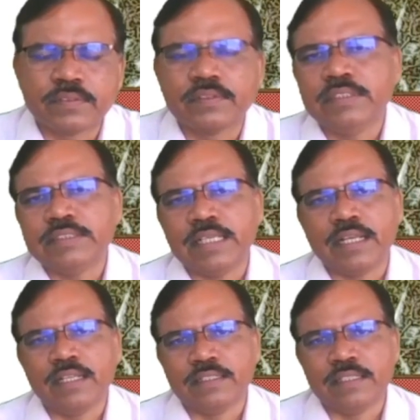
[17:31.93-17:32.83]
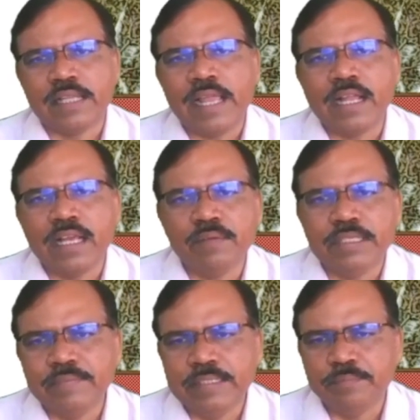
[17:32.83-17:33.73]
This angle theta, angle
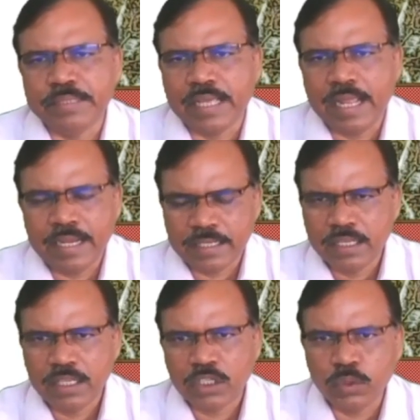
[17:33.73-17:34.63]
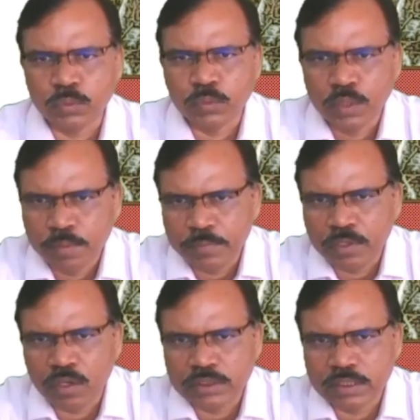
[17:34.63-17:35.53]
between P and Q,
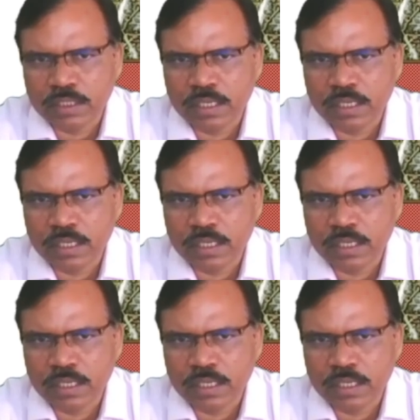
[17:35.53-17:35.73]
because